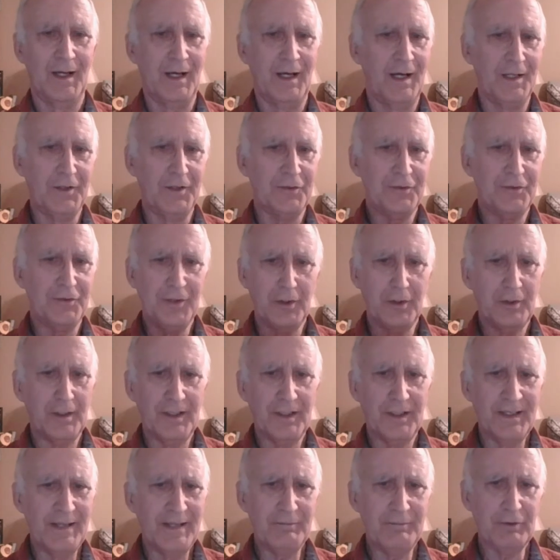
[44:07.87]
and it's not
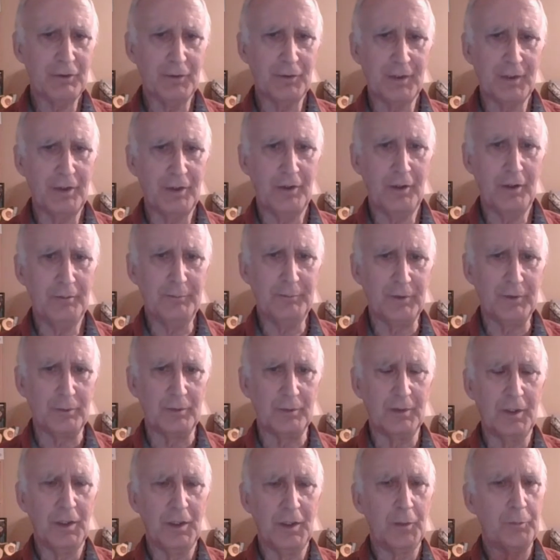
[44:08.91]
never going to harm you.
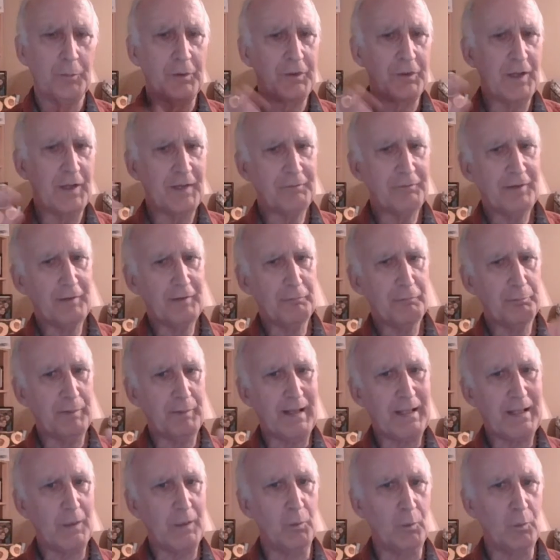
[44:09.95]
But you have to have
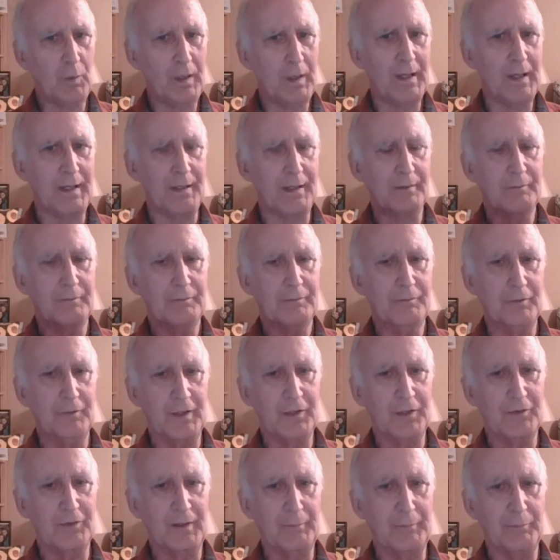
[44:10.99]
black and white, for
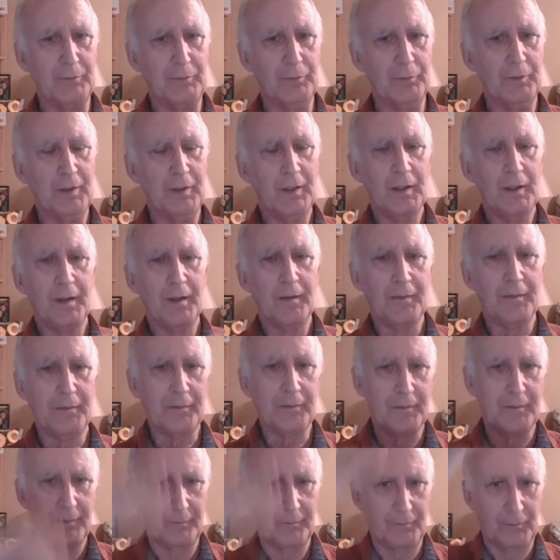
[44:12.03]
example,
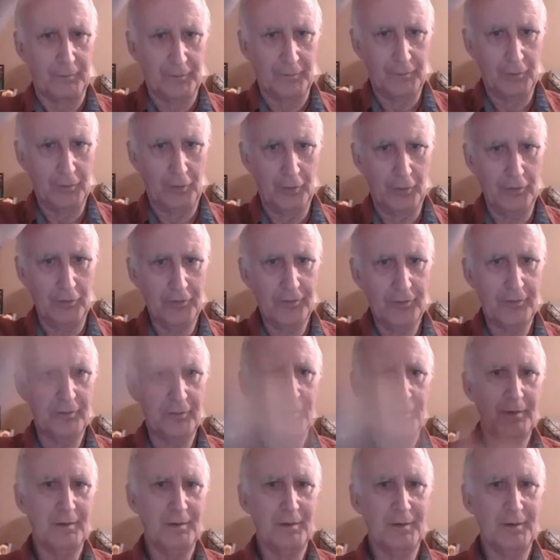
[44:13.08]
north
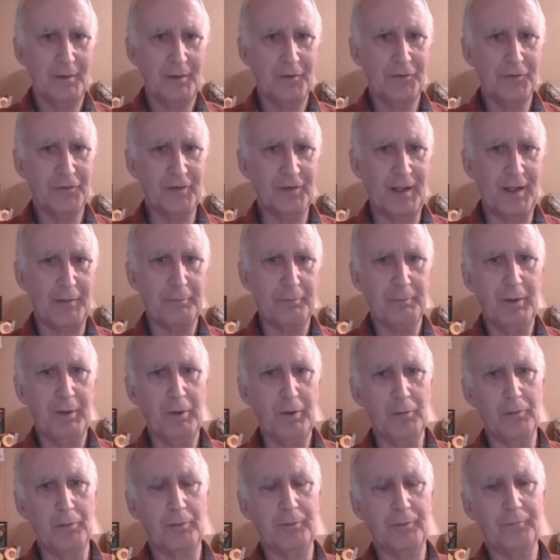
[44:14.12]
and south
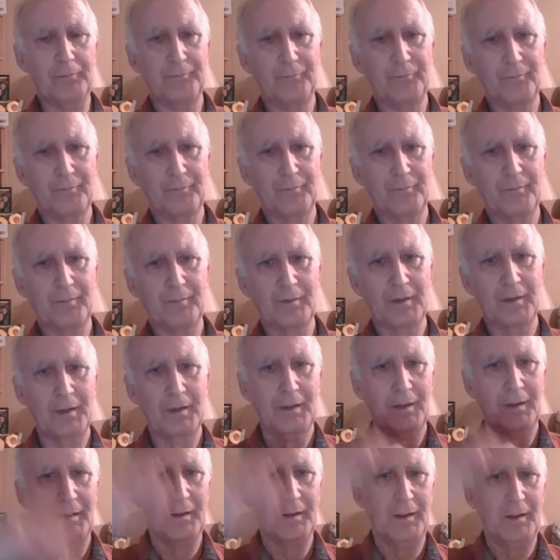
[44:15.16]
pole.
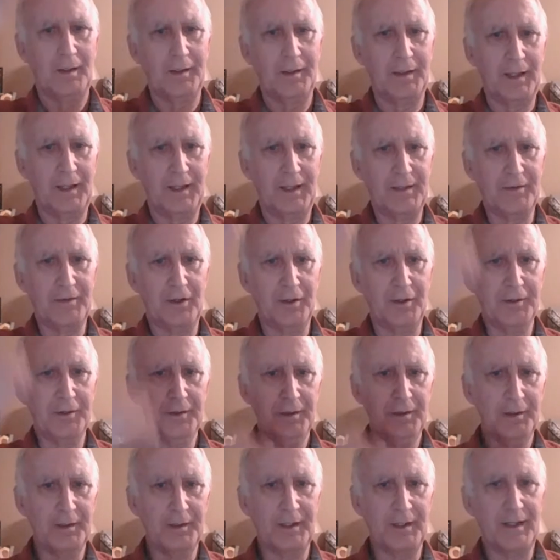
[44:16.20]
Light on,
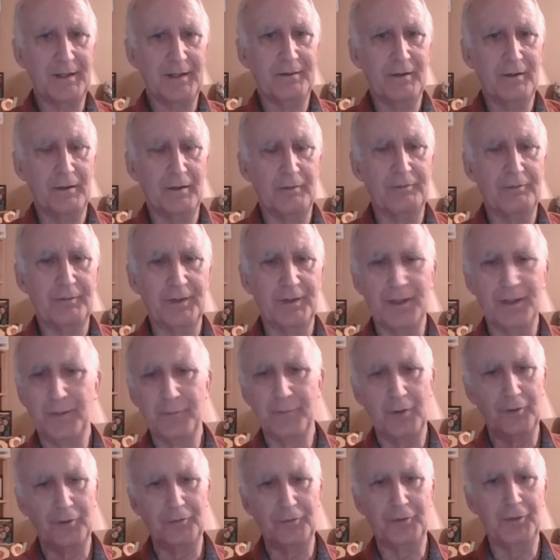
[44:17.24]
light off. And I'm
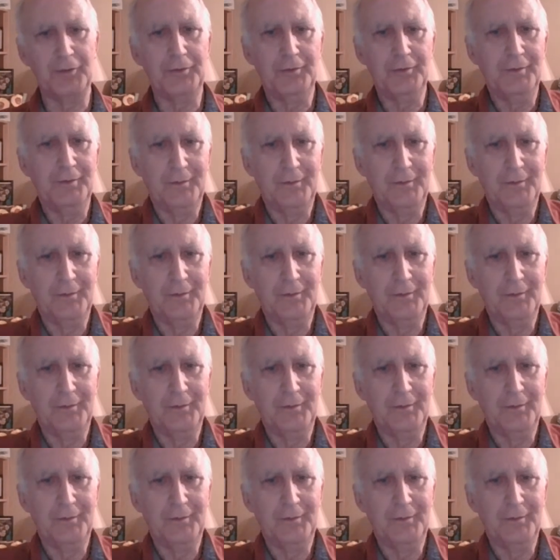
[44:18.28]
not doing